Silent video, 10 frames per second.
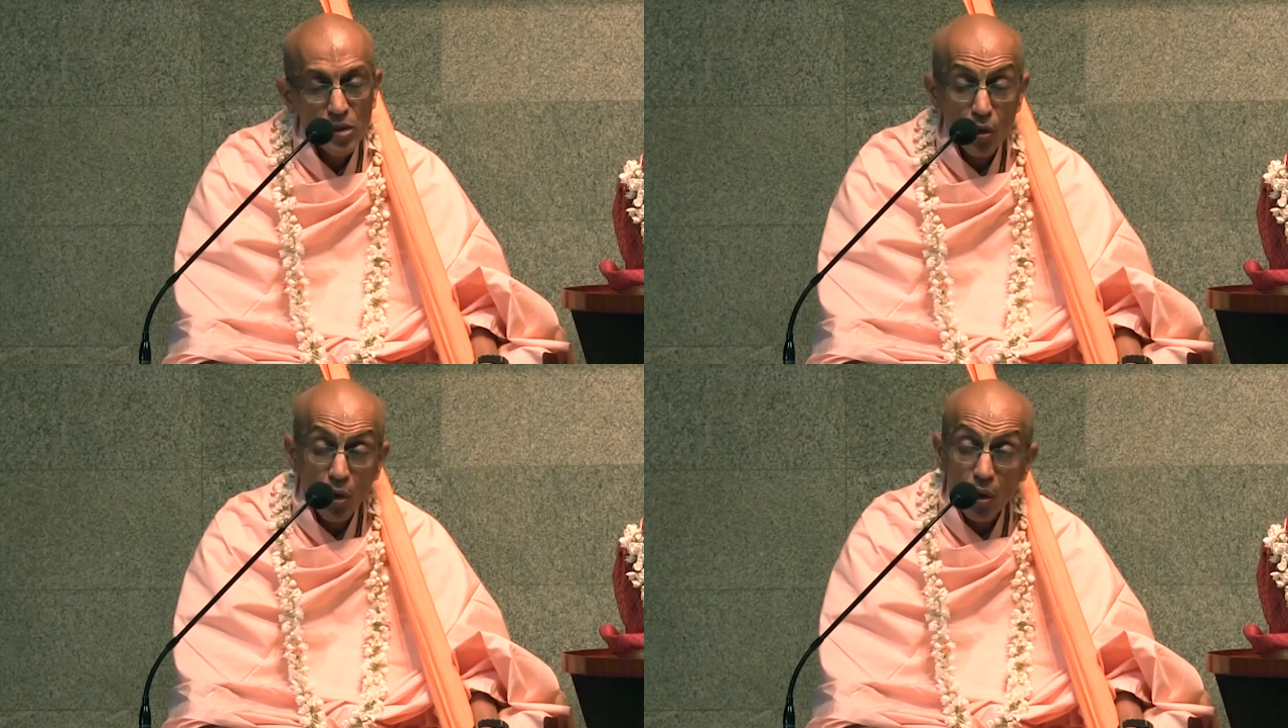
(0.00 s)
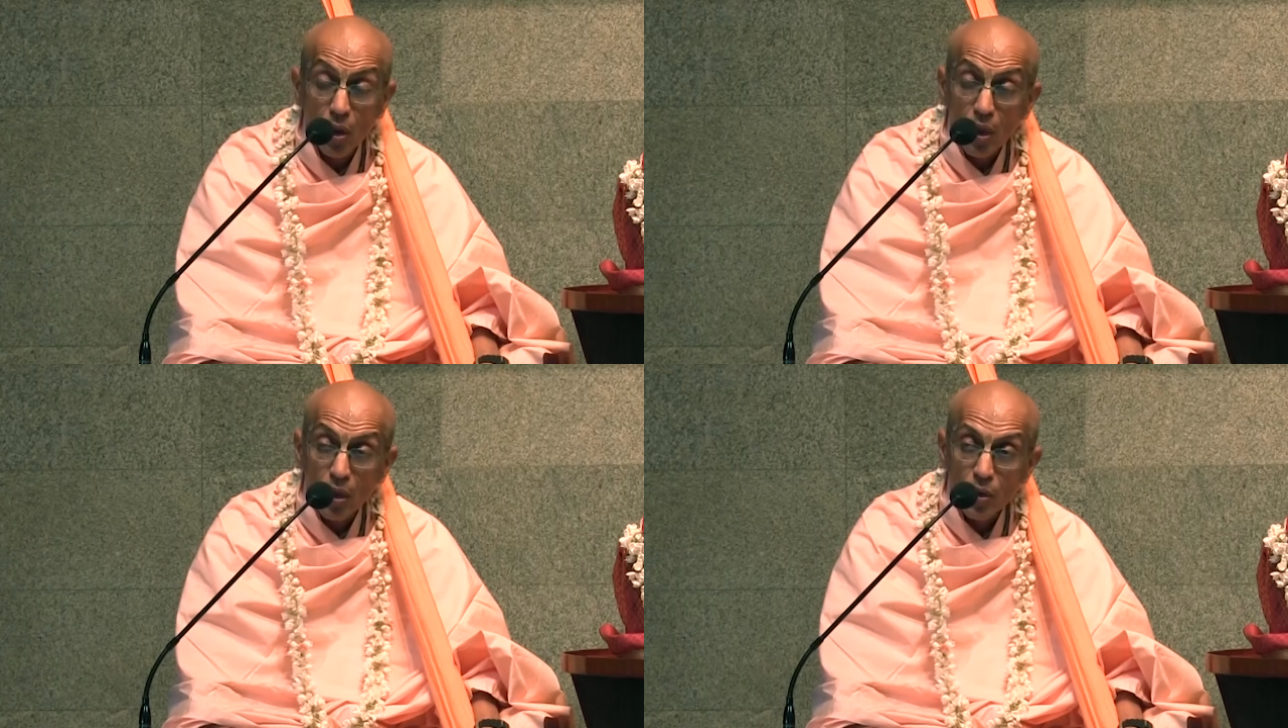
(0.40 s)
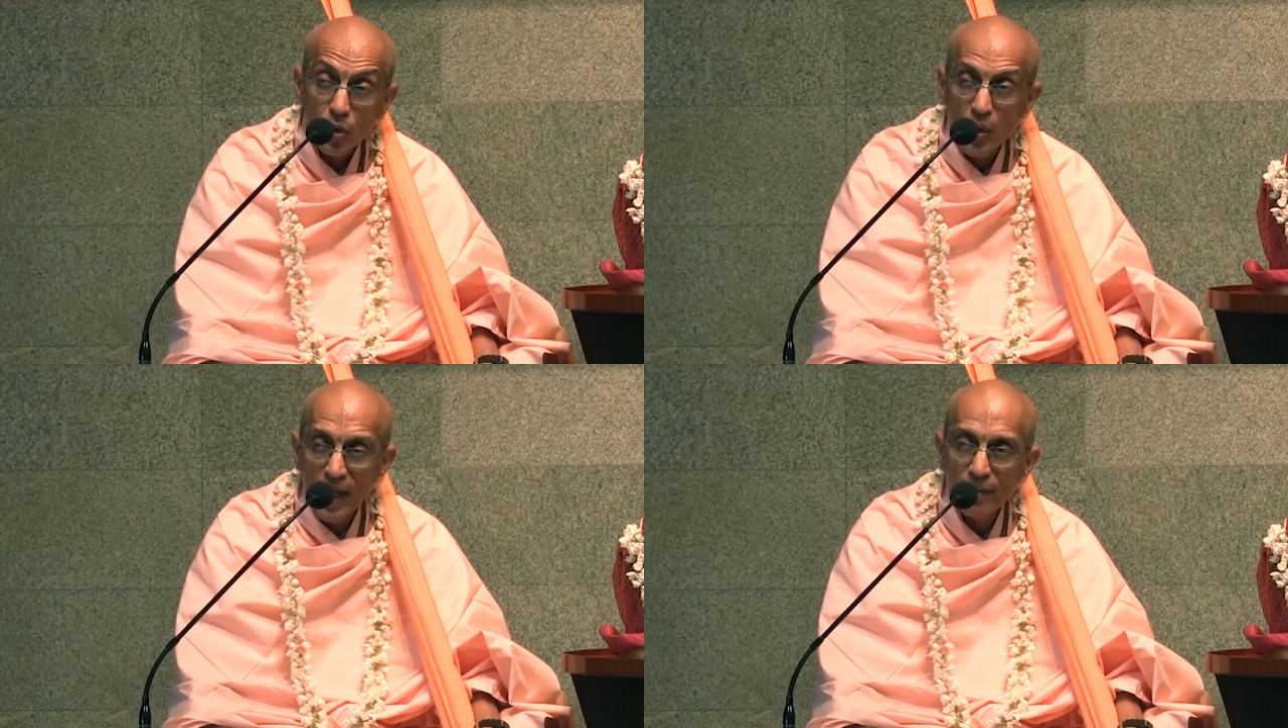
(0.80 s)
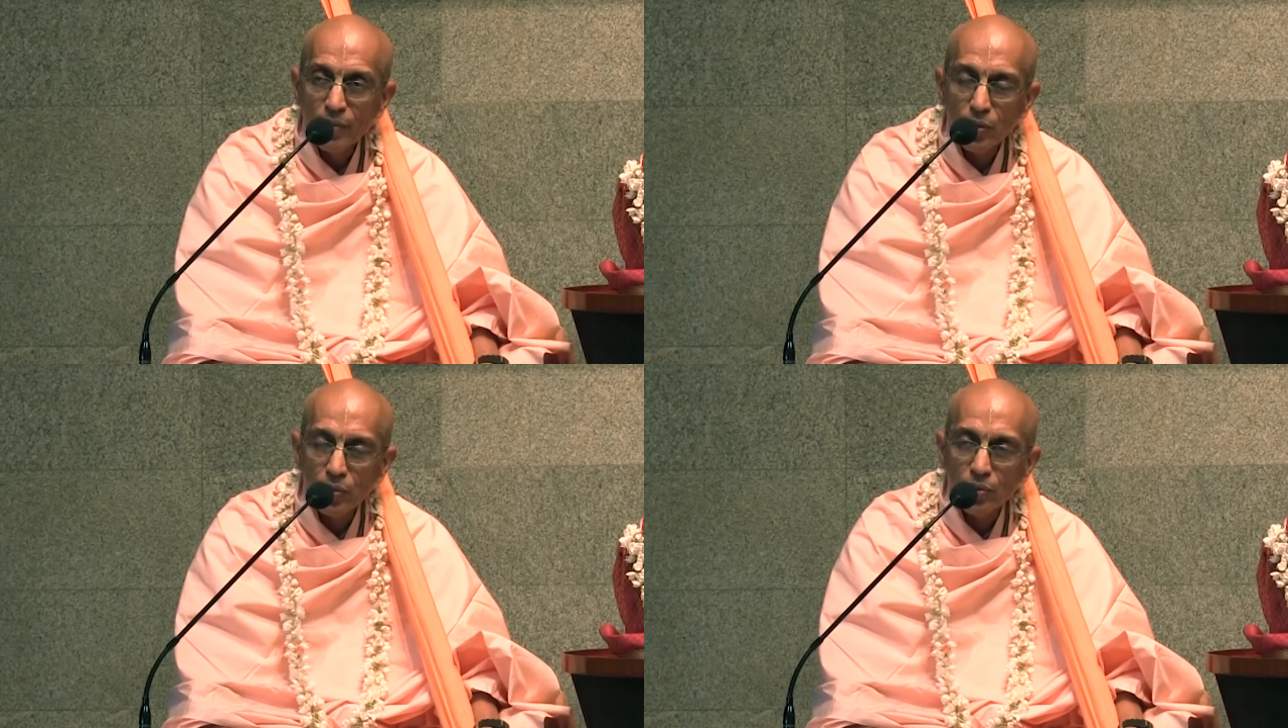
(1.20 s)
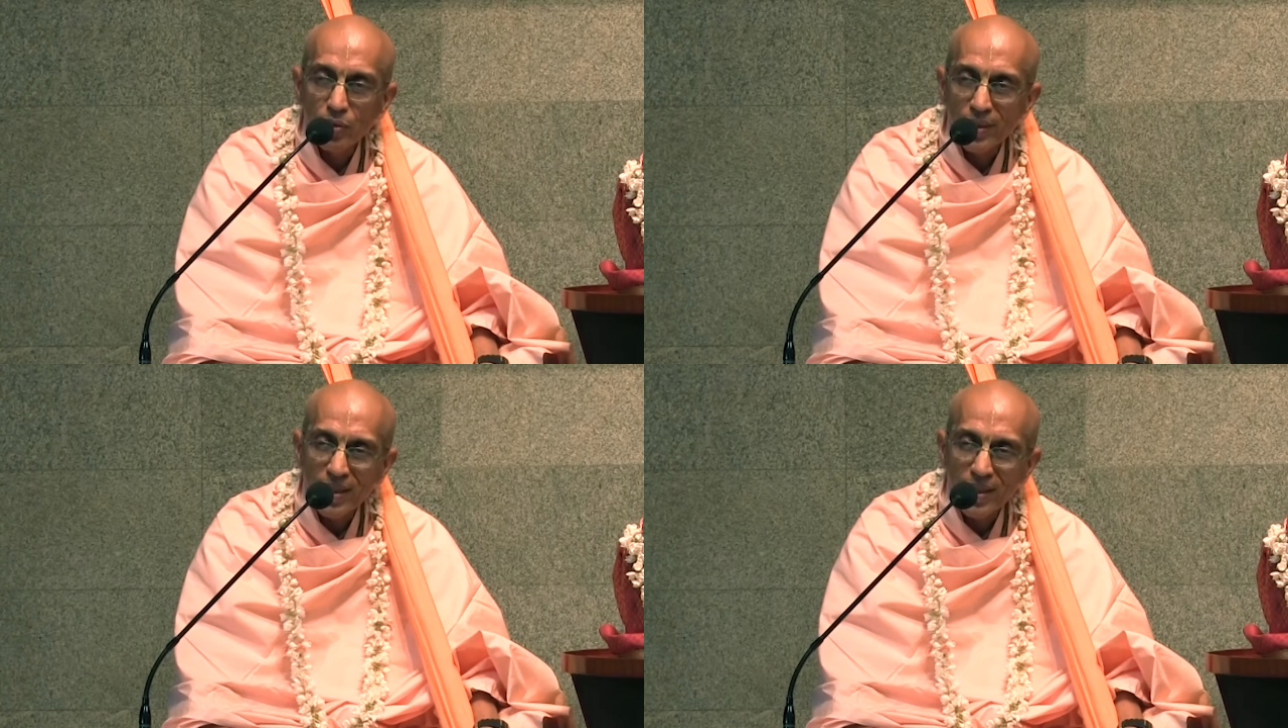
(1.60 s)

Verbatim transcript: So, you have to